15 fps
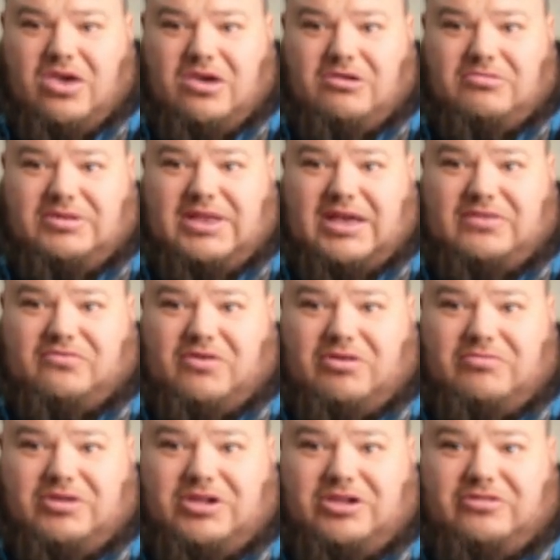But that's what
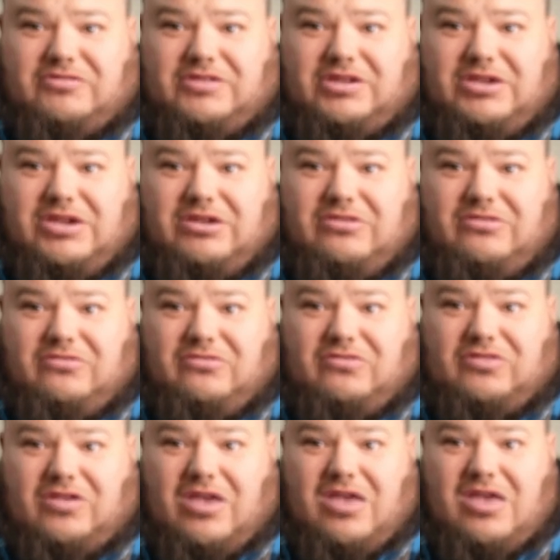we usually
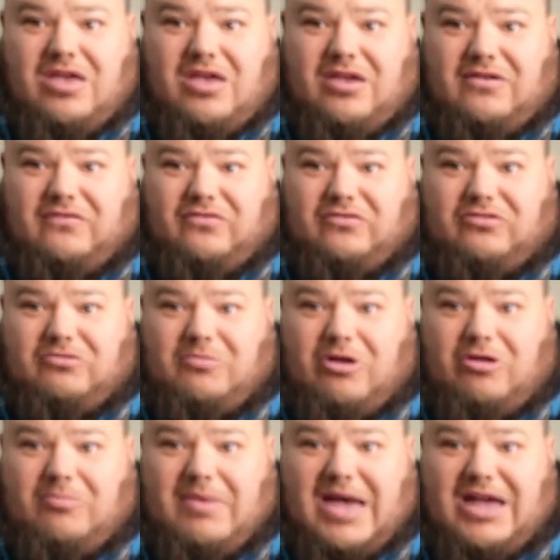use for
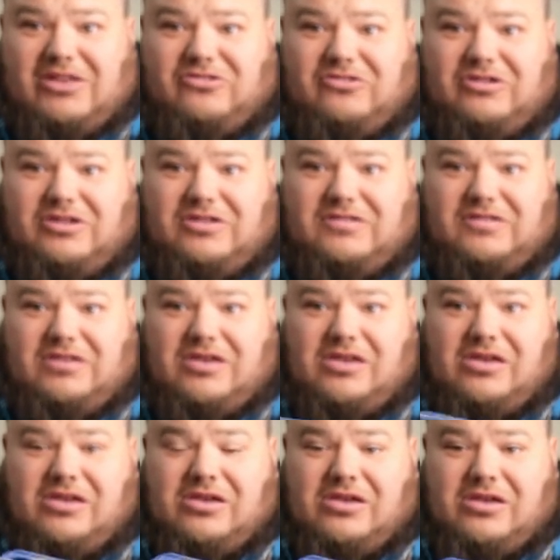small batches.
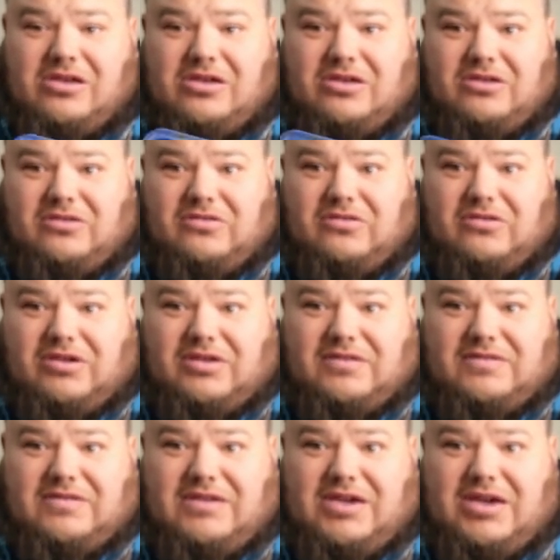So you can
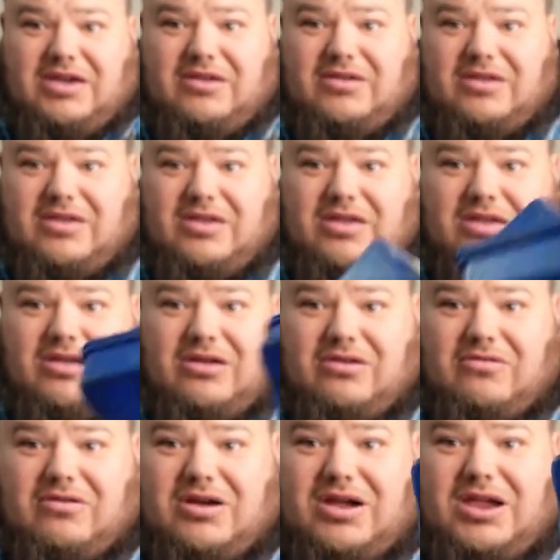see it. All
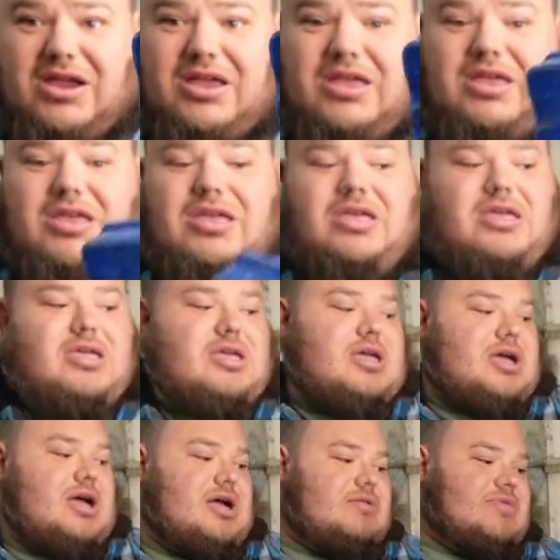right.
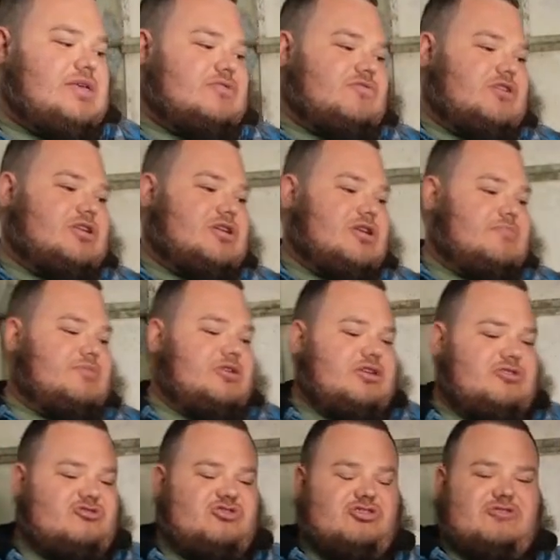That's what you're going to put
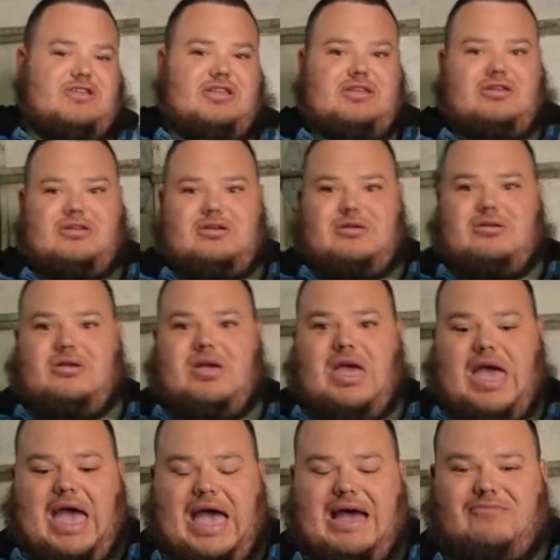your,
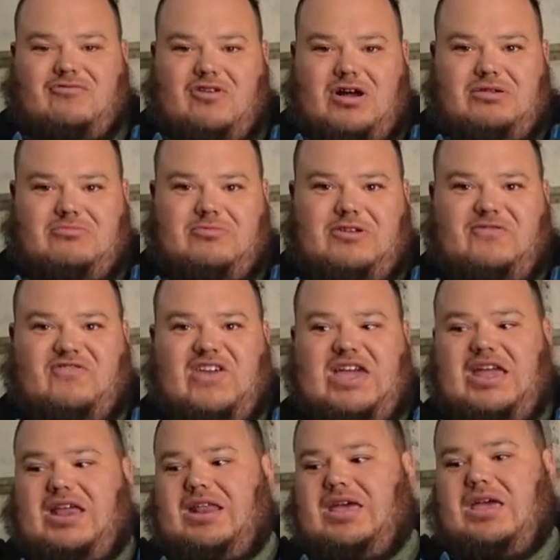have one with
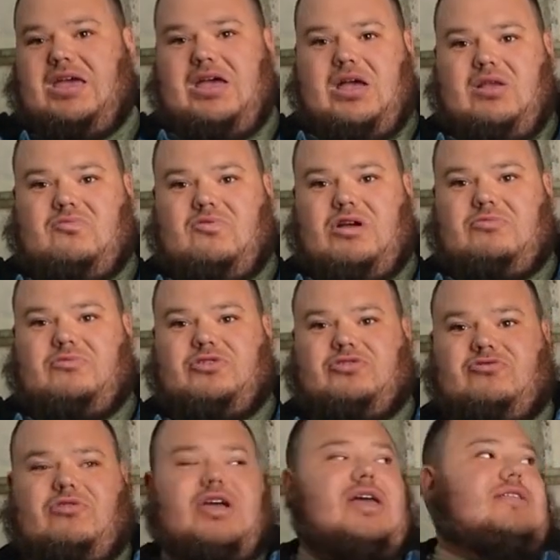feed and one with
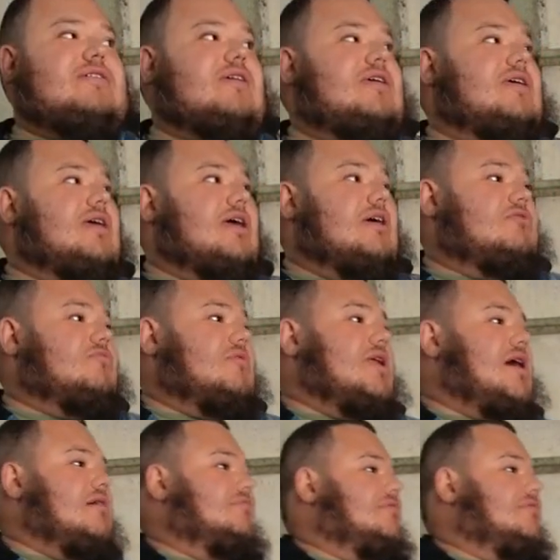grit is what I would